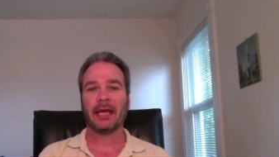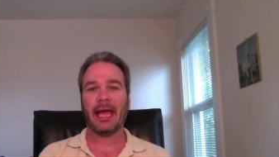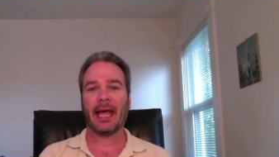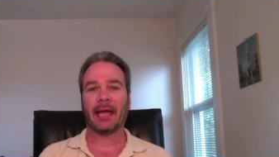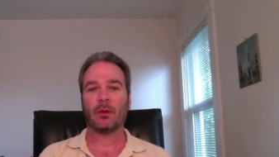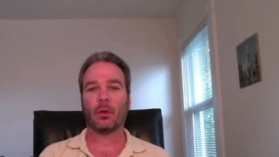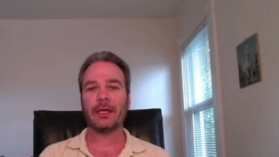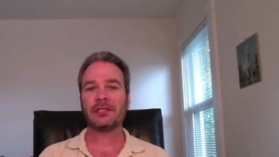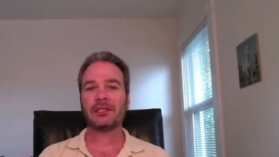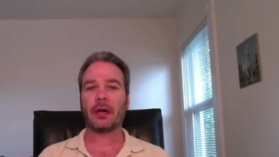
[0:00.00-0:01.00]
And what
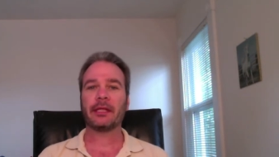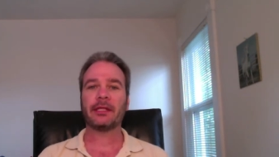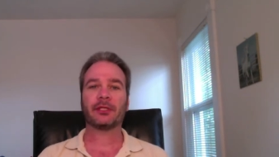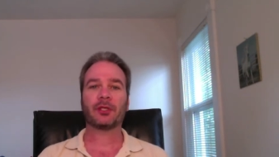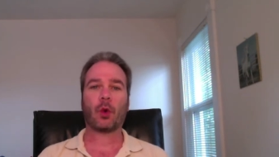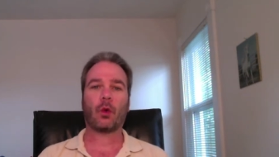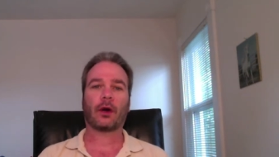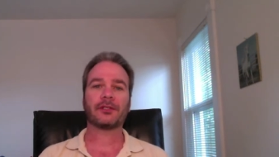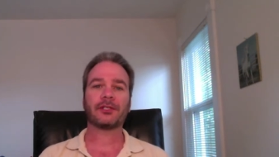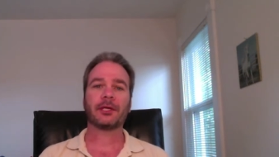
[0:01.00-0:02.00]
he's done in this
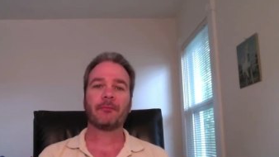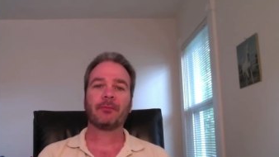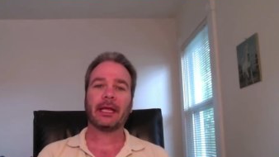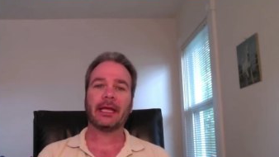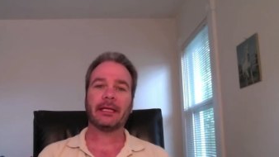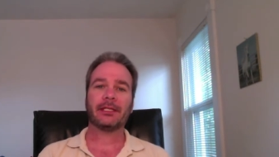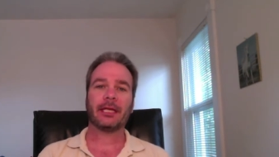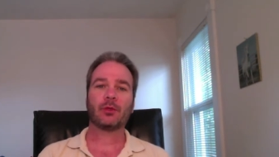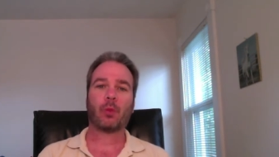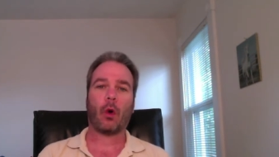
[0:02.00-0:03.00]
course is
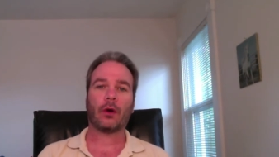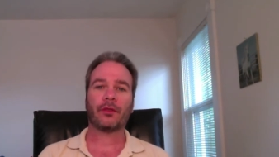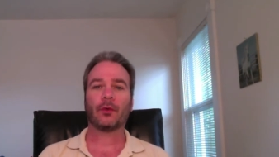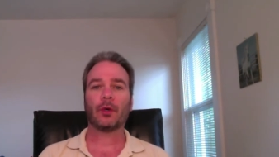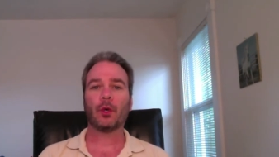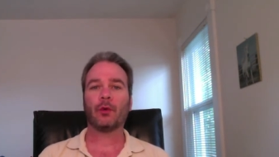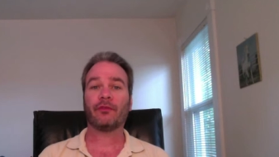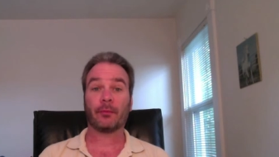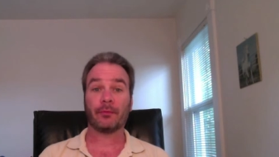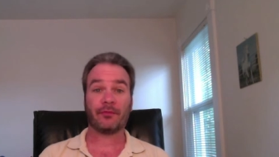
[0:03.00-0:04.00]
he's walked through
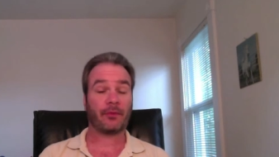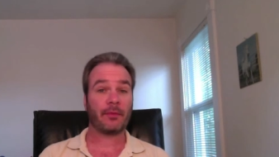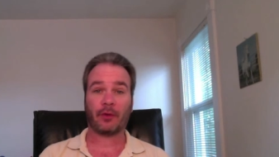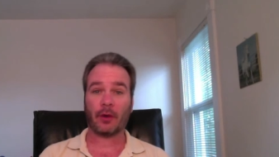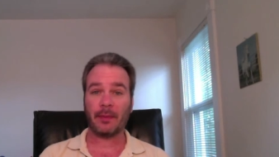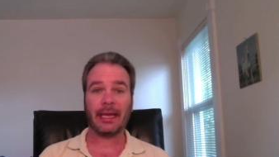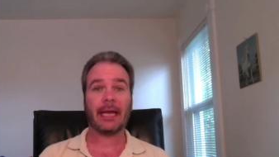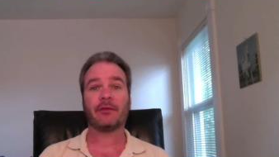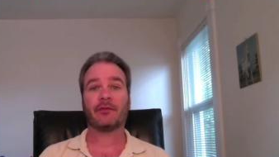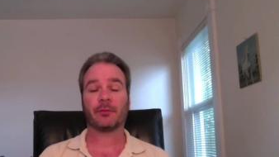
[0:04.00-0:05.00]
from, from the very
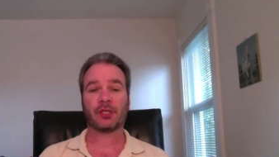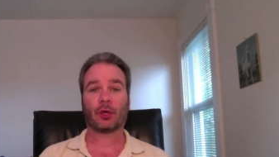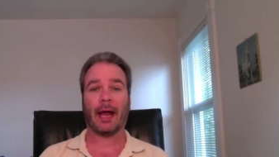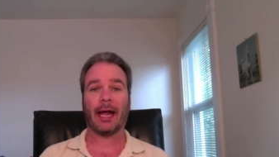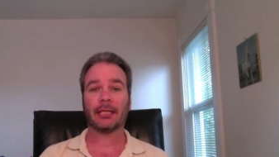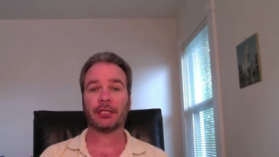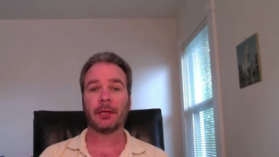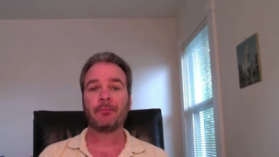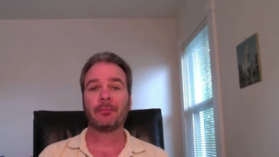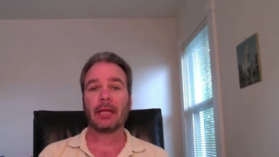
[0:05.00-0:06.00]
beginning, from scratch,
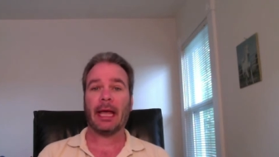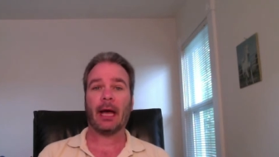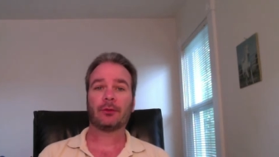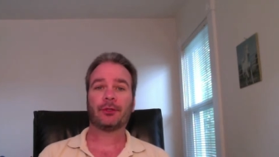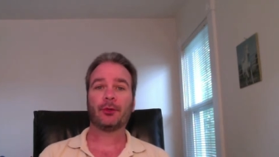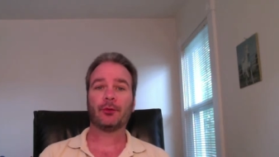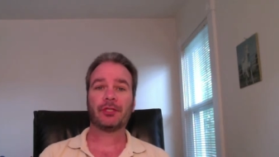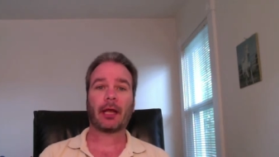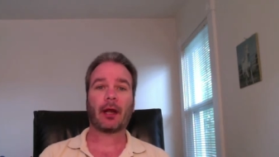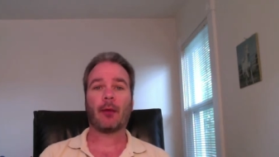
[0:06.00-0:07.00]
how to
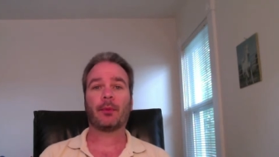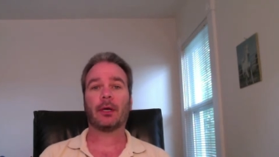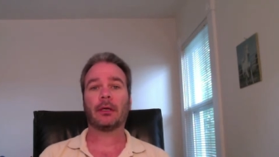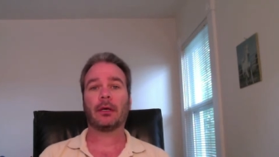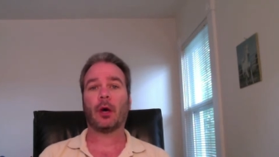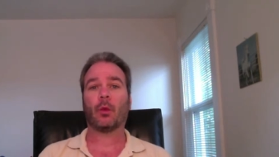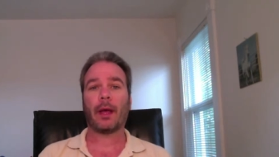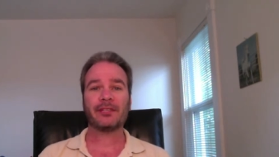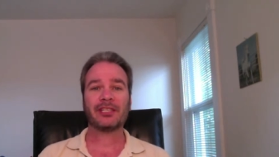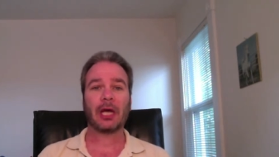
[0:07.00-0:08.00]
set up a, a
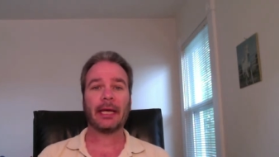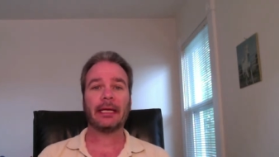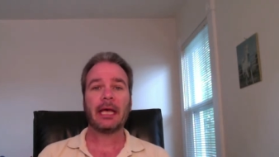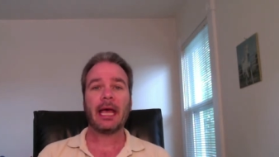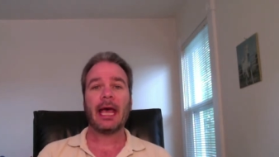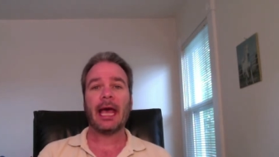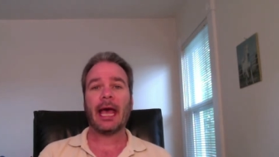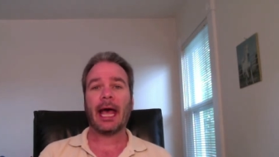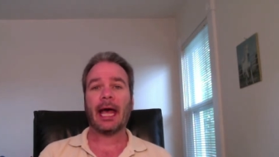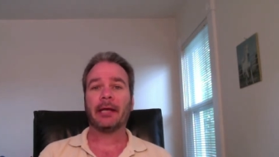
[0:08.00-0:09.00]
website
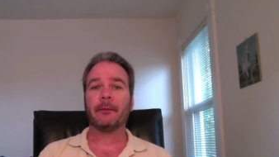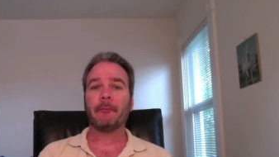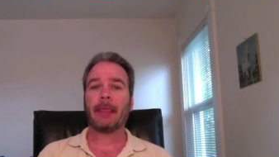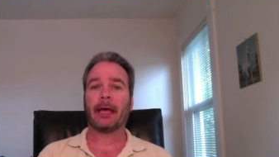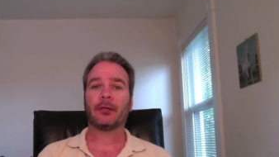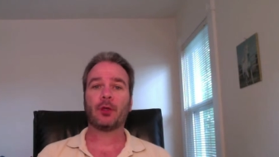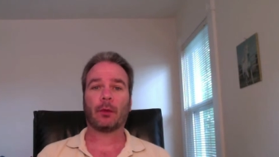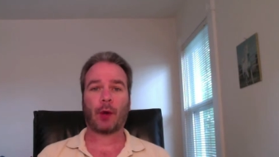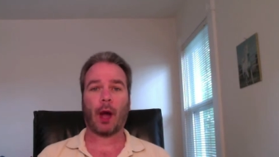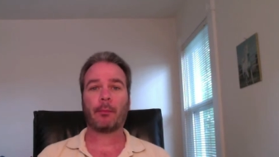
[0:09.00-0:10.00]
and how to do
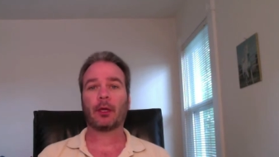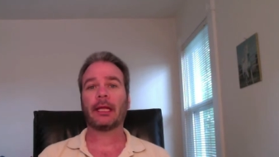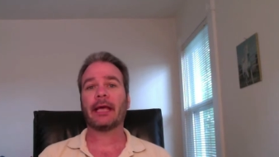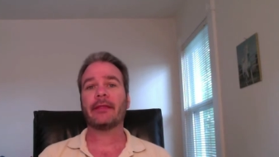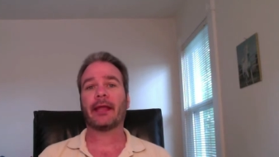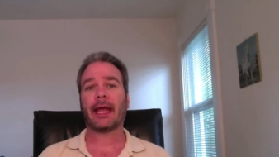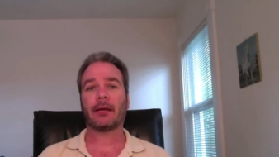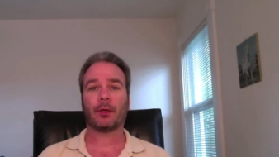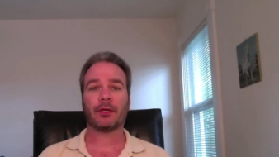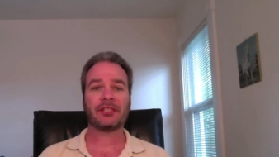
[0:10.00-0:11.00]
it properly, and then how to
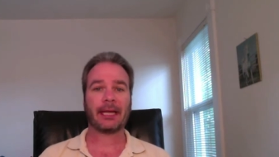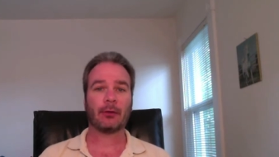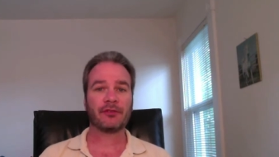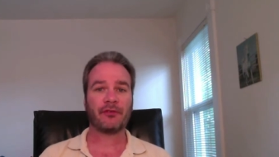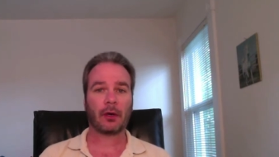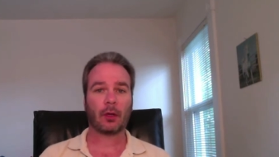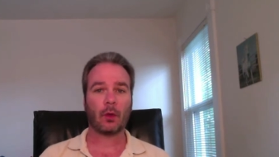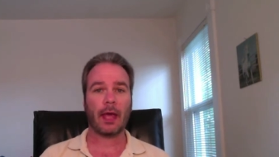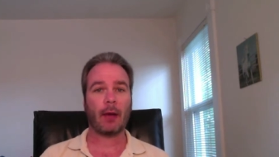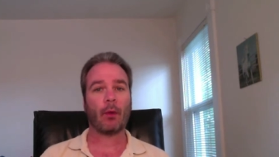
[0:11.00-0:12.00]
put a sales funnel
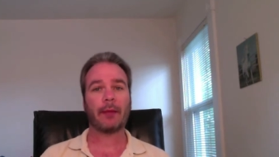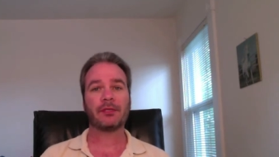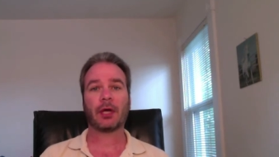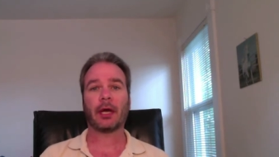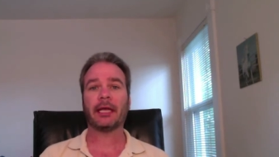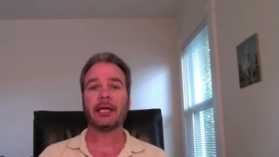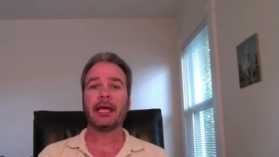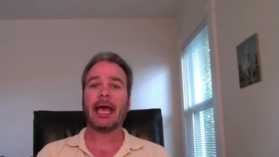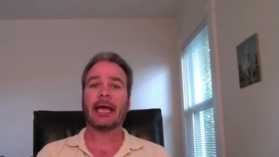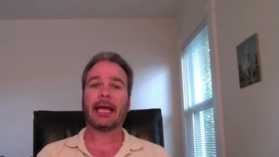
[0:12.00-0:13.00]
on that website,
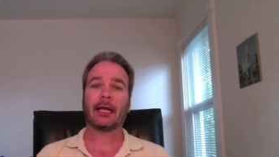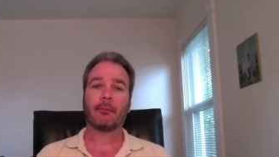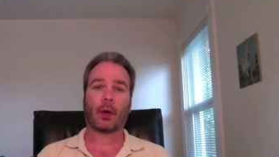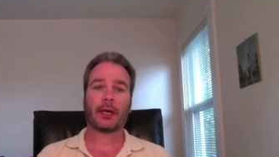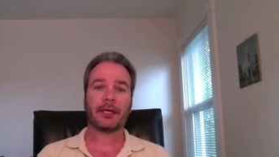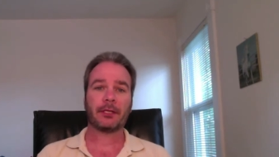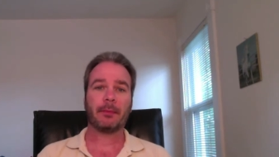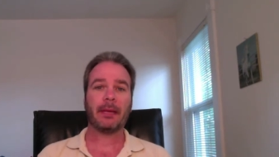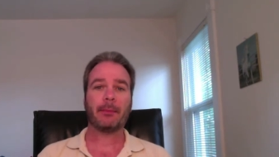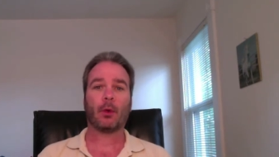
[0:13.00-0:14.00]
and how to market to
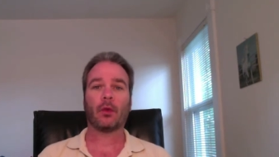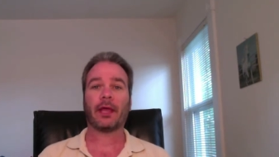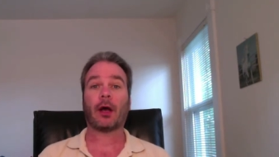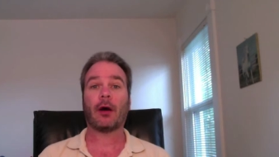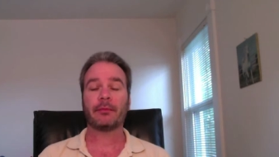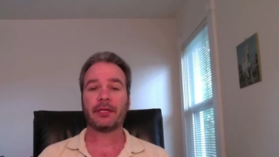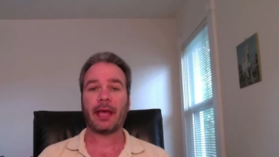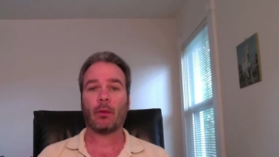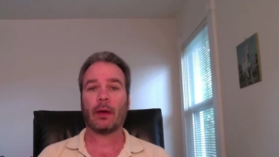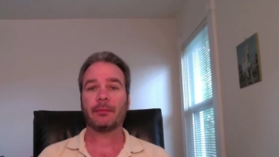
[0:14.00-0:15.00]
people that come to
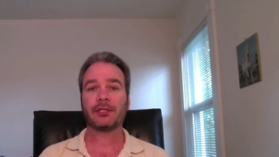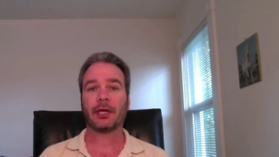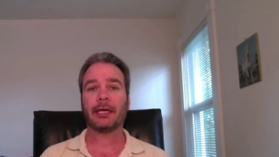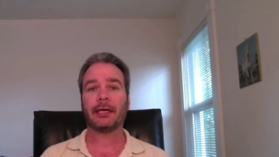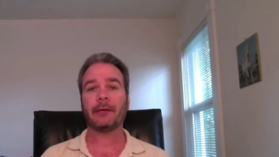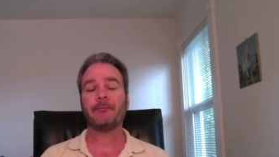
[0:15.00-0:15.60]
that website,